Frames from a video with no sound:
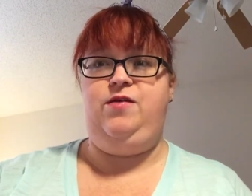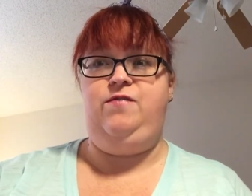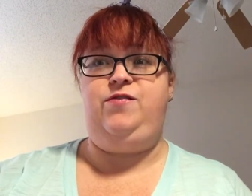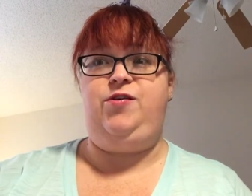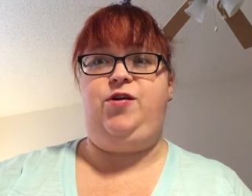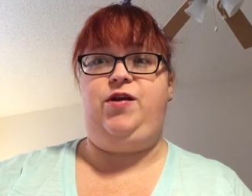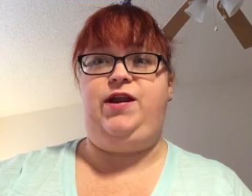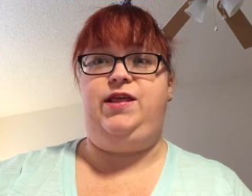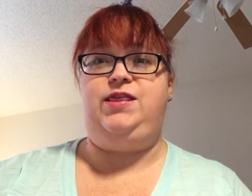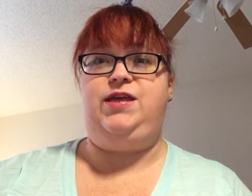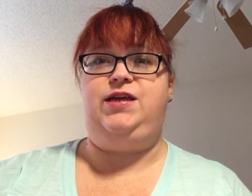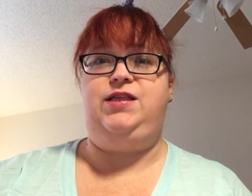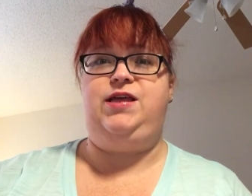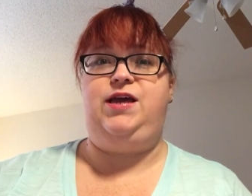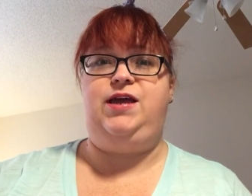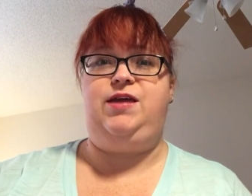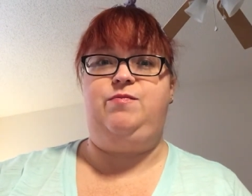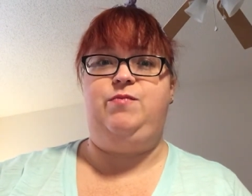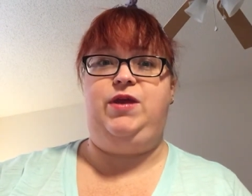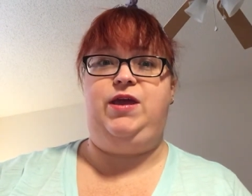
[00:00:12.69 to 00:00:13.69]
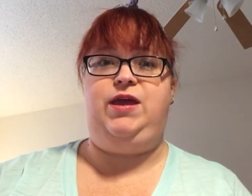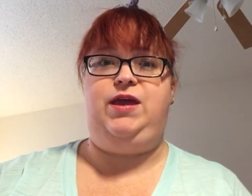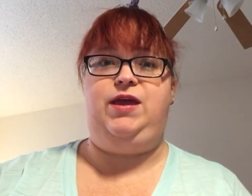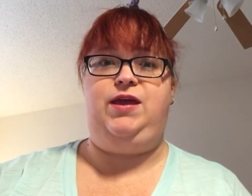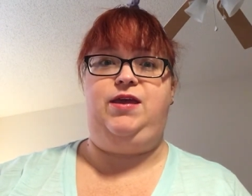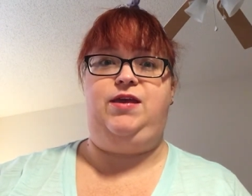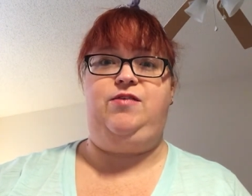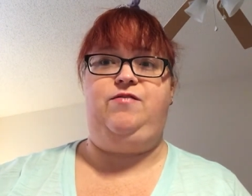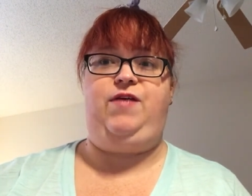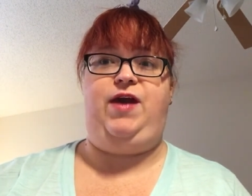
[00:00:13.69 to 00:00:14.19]
if you're anything like
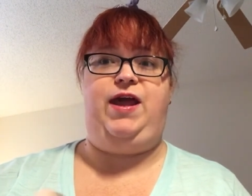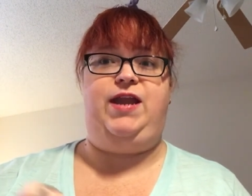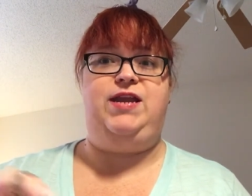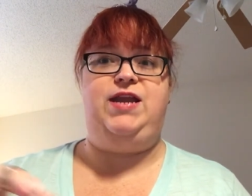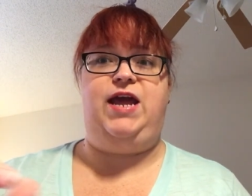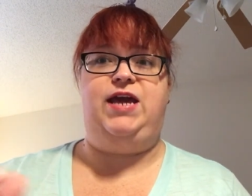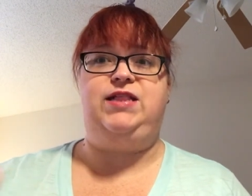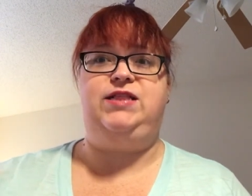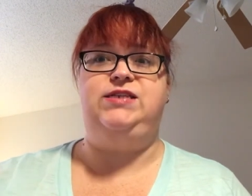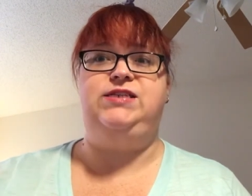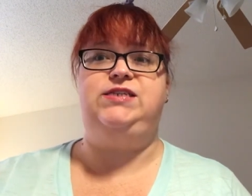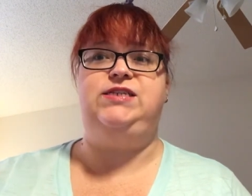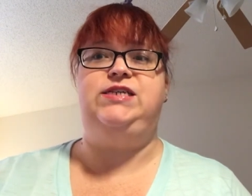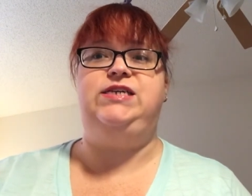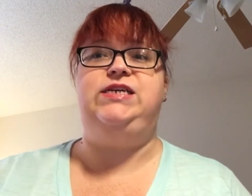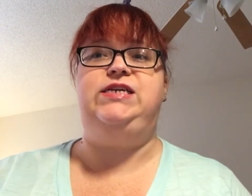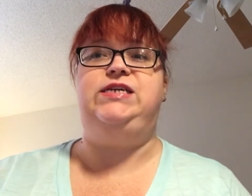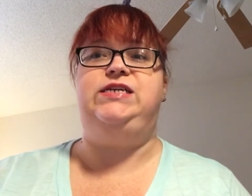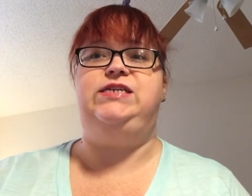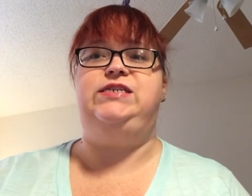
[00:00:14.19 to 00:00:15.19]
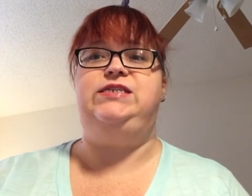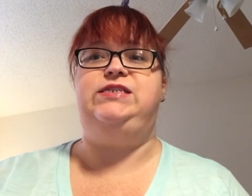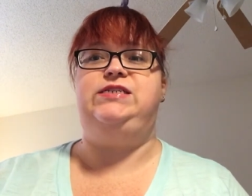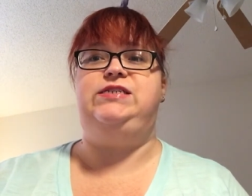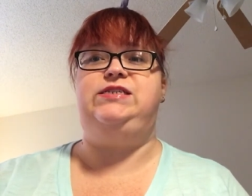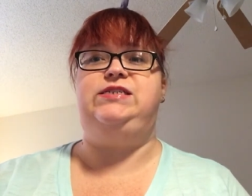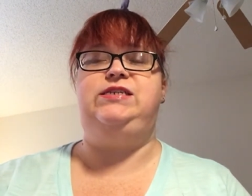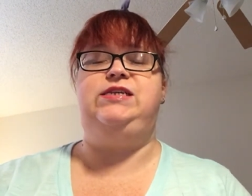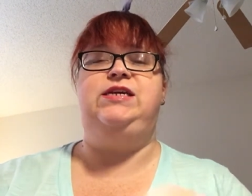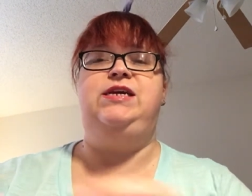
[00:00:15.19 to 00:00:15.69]
me, you've had
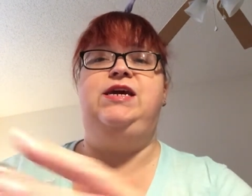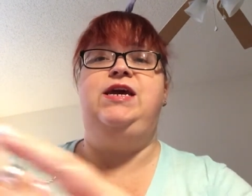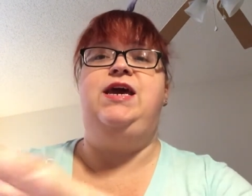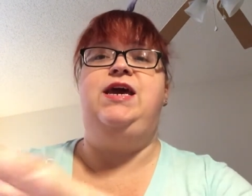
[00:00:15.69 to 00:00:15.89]
necklaces